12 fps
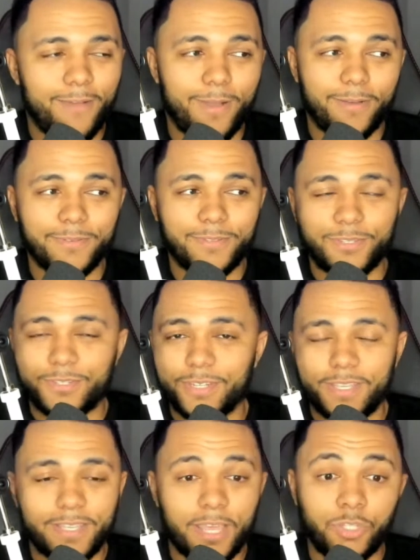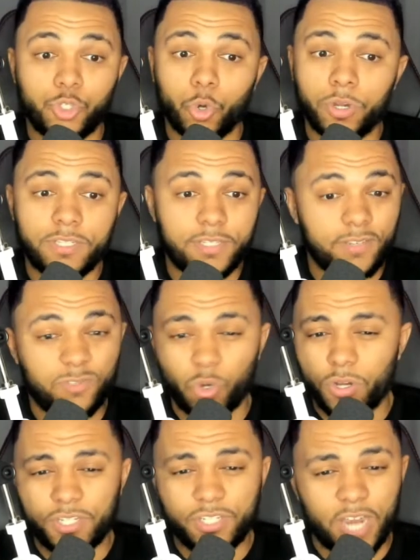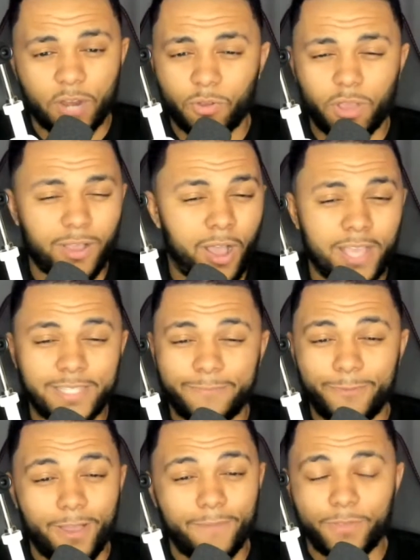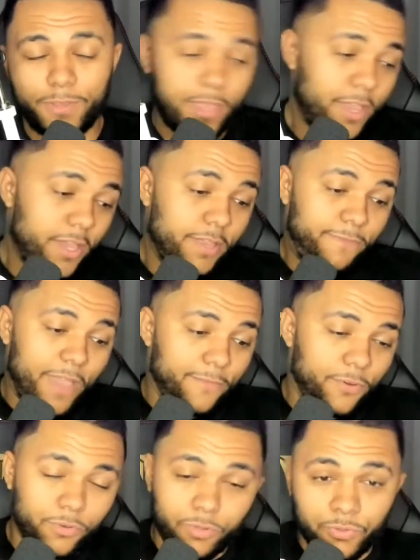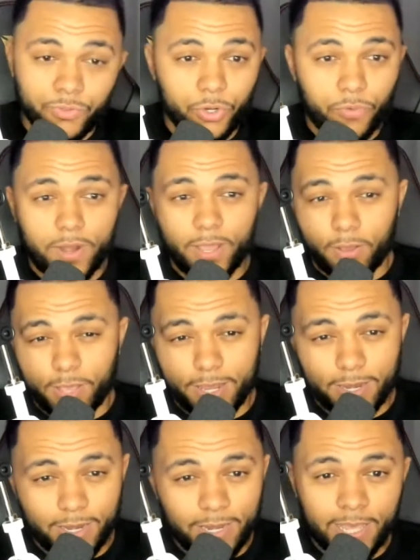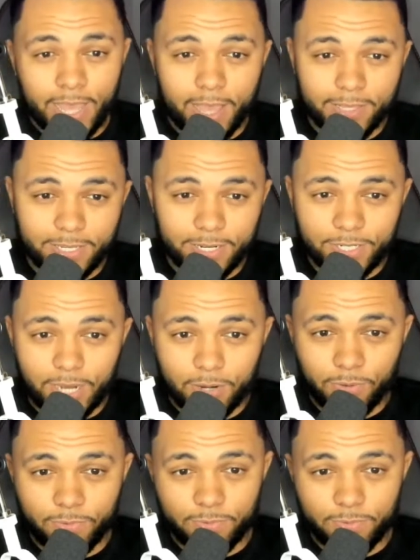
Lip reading: Well, it's just join his channel, guys. If you haven't done so already, I'll get the link out to the channel.